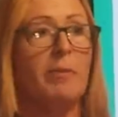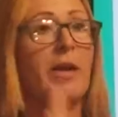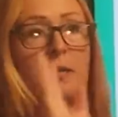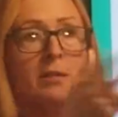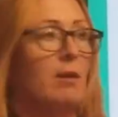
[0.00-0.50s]

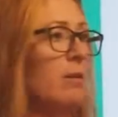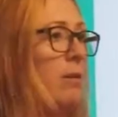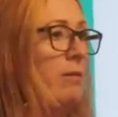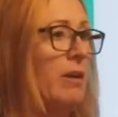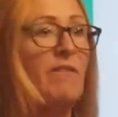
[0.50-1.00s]
because
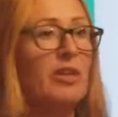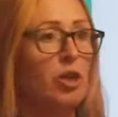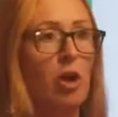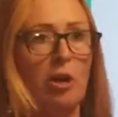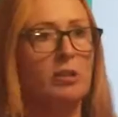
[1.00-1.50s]

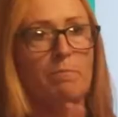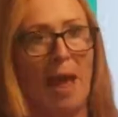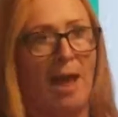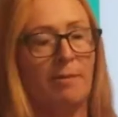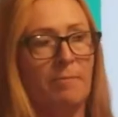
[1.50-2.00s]
conventional gardening is bad,